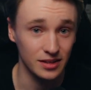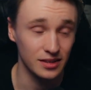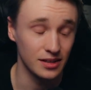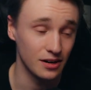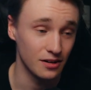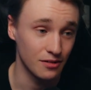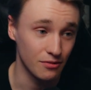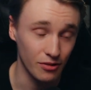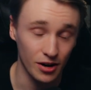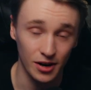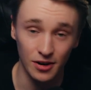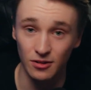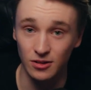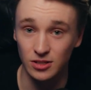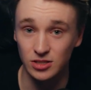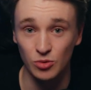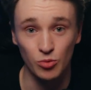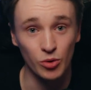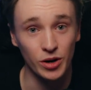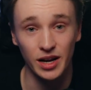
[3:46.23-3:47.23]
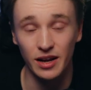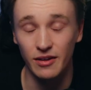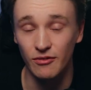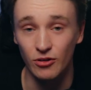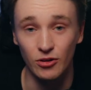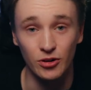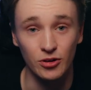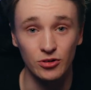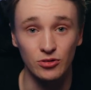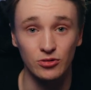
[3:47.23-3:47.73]
their funnels,
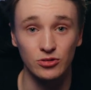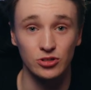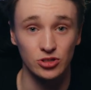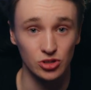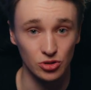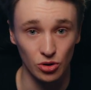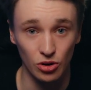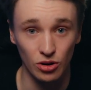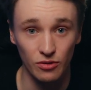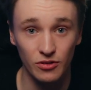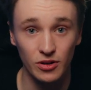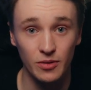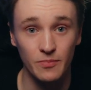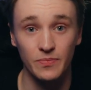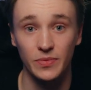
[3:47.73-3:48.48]
whatever you solve,